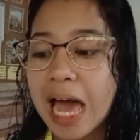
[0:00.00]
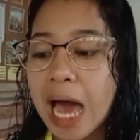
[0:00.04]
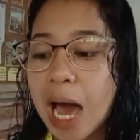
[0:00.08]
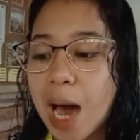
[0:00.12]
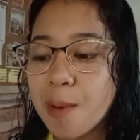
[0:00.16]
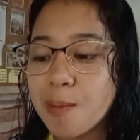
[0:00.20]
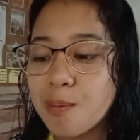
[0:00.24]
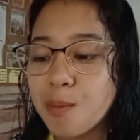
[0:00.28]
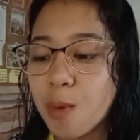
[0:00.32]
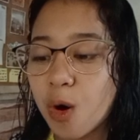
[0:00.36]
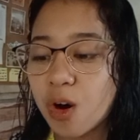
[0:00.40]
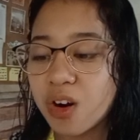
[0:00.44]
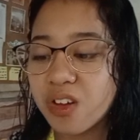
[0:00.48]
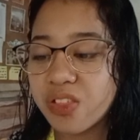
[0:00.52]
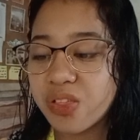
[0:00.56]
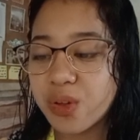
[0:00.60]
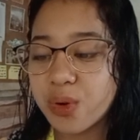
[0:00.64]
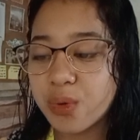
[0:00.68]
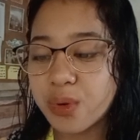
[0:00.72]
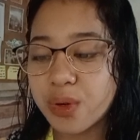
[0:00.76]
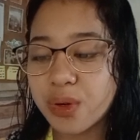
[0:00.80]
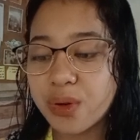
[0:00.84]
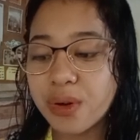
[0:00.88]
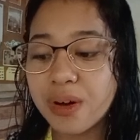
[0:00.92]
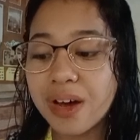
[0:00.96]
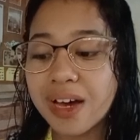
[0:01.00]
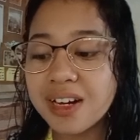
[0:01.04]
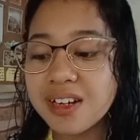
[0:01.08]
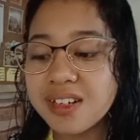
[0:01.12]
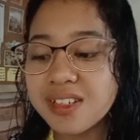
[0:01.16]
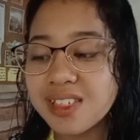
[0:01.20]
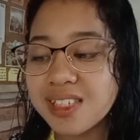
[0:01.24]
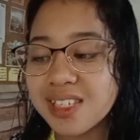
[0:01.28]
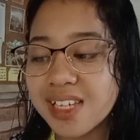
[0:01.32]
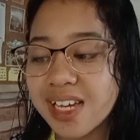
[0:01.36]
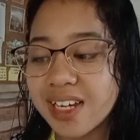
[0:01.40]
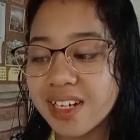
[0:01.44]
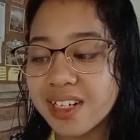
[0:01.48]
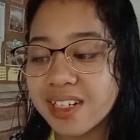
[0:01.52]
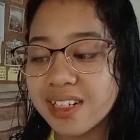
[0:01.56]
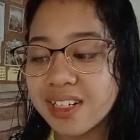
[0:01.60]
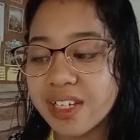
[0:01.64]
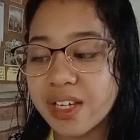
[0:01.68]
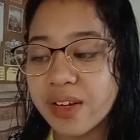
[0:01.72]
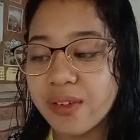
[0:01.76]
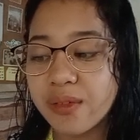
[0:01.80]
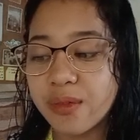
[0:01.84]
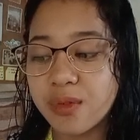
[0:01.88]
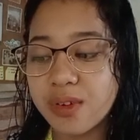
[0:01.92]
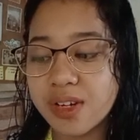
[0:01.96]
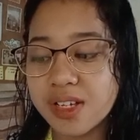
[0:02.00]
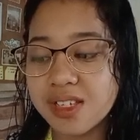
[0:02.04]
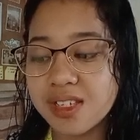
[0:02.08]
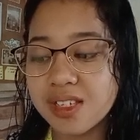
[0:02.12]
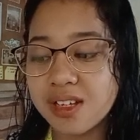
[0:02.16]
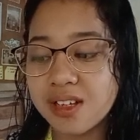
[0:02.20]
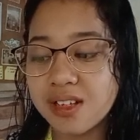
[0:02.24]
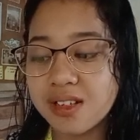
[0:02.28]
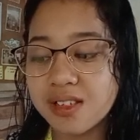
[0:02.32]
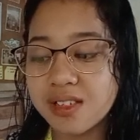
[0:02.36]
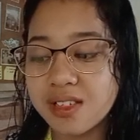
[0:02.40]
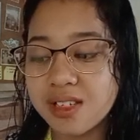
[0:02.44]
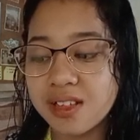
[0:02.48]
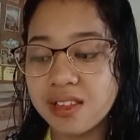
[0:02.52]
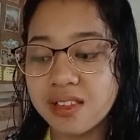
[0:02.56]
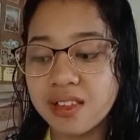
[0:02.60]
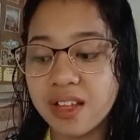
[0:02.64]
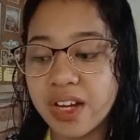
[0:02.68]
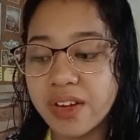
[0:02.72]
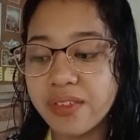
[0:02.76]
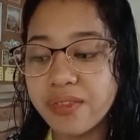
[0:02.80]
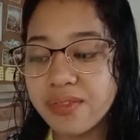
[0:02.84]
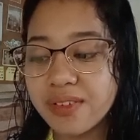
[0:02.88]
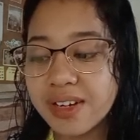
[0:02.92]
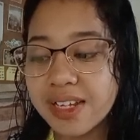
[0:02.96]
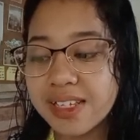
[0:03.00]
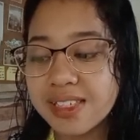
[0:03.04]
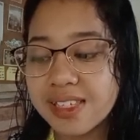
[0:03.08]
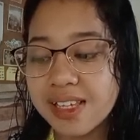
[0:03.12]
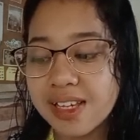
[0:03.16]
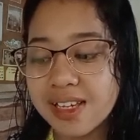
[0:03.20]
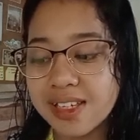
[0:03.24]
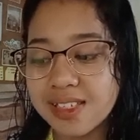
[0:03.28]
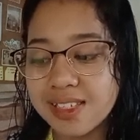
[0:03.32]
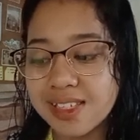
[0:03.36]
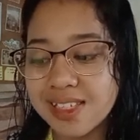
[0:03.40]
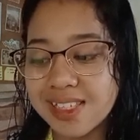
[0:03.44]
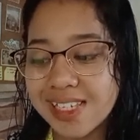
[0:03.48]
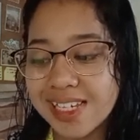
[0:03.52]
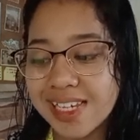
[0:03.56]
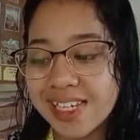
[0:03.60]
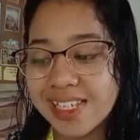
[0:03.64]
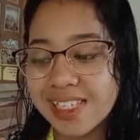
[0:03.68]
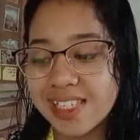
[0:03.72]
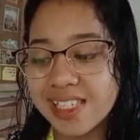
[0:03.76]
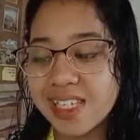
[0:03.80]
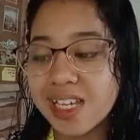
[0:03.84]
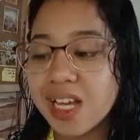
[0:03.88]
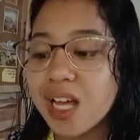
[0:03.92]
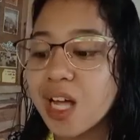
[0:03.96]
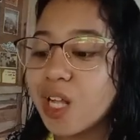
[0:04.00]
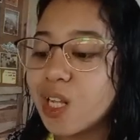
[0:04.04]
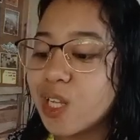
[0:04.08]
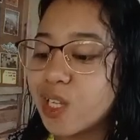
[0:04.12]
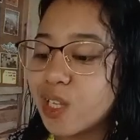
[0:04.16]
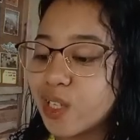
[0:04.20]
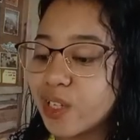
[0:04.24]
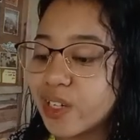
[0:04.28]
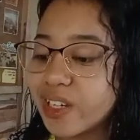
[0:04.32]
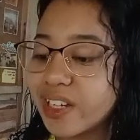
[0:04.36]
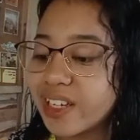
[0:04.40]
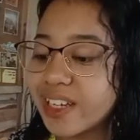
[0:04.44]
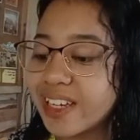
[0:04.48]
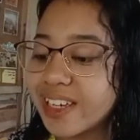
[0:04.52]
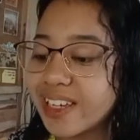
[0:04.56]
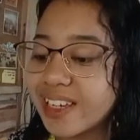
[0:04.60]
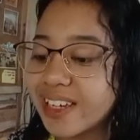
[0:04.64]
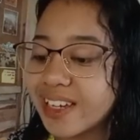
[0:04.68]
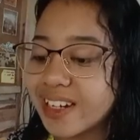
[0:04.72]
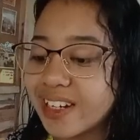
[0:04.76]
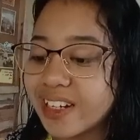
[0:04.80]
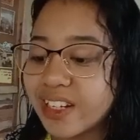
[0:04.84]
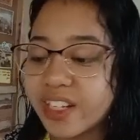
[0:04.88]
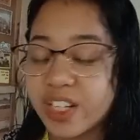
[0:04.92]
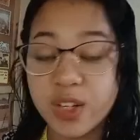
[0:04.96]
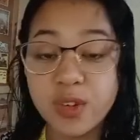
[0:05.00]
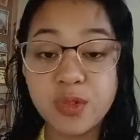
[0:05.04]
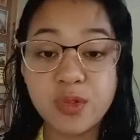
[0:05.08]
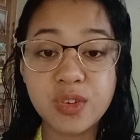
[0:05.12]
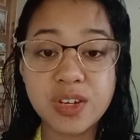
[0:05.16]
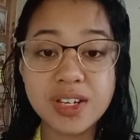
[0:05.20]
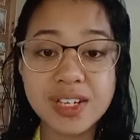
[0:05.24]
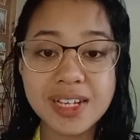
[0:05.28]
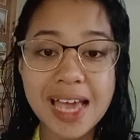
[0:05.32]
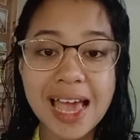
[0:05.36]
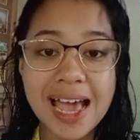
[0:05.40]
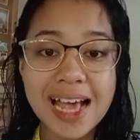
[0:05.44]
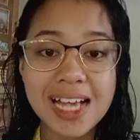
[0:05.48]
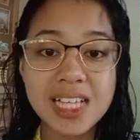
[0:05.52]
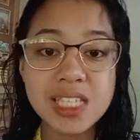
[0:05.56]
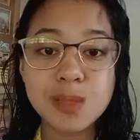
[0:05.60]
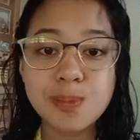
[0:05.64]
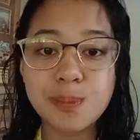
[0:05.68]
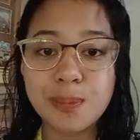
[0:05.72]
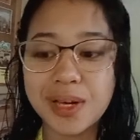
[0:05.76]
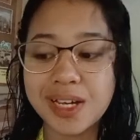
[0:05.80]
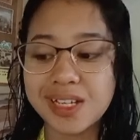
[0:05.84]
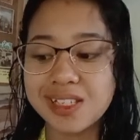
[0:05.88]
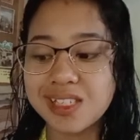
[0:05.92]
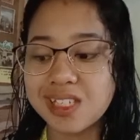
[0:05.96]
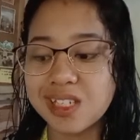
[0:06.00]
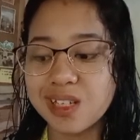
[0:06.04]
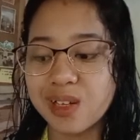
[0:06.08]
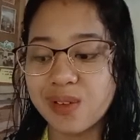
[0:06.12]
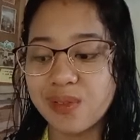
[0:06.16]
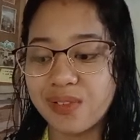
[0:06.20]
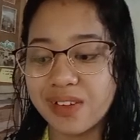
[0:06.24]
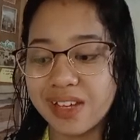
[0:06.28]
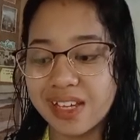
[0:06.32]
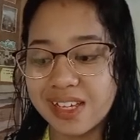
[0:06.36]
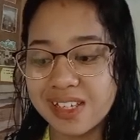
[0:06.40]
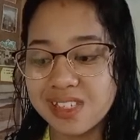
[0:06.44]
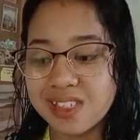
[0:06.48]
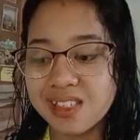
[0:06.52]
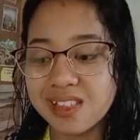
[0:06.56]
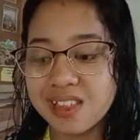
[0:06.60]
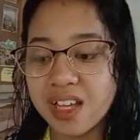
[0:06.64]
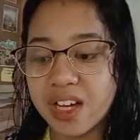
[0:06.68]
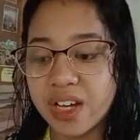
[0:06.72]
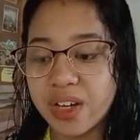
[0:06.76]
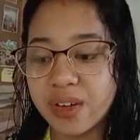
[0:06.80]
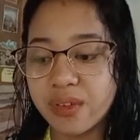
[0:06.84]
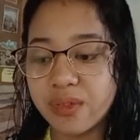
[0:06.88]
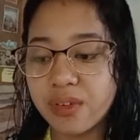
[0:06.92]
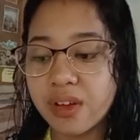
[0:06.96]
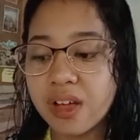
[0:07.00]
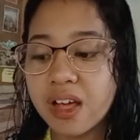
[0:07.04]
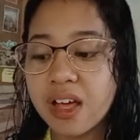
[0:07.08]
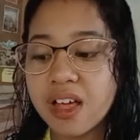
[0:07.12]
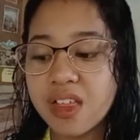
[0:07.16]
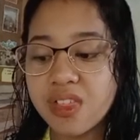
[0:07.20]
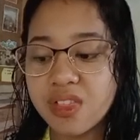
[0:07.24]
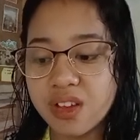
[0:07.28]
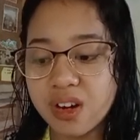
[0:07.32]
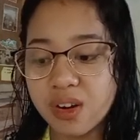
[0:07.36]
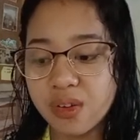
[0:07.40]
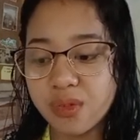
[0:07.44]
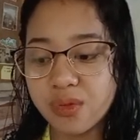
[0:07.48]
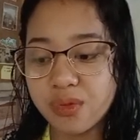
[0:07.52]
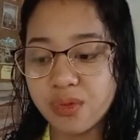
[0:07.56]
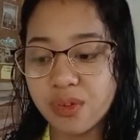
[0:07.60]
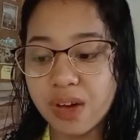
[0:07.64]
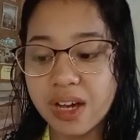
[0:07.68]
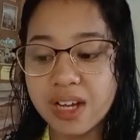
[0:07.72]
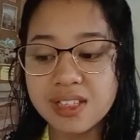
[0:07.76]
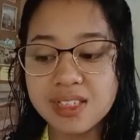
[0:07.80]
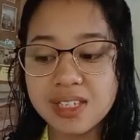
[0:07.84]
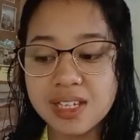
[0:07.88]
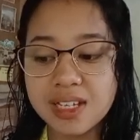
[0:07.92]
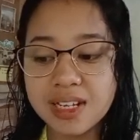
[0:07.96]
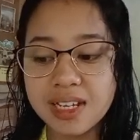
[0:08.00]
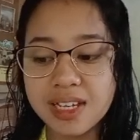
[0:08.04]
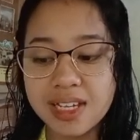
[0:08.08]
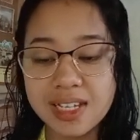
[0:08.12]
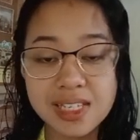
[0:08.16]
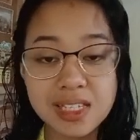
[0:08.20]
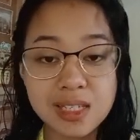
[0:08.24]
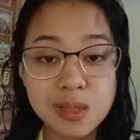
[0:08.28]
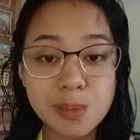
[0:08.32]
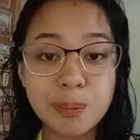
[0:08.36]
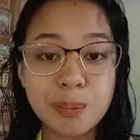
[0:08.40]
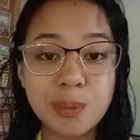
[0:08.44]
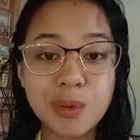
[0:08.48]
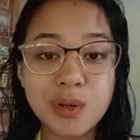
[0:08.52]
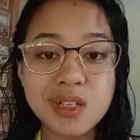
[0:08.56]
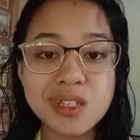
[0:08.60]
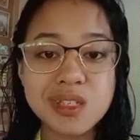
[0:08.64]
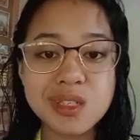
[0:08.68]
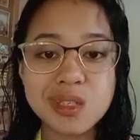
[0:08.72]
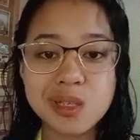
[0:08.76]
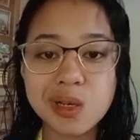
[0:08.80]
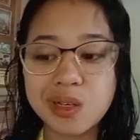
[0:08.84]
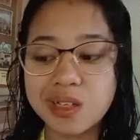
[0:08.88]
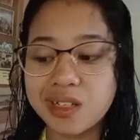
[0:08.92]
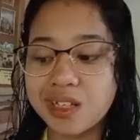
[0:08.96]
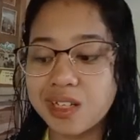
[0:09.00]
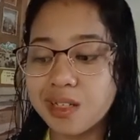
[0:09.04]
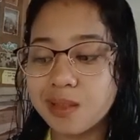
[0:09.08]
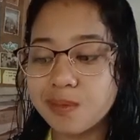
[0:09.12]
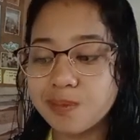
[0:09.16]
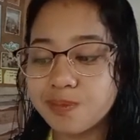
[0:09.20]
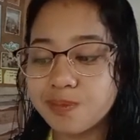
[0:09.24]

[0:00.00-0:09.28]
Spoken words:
A more thorough understanding of Rizal's life necessitates looking at different aspects of his life that affected his persona.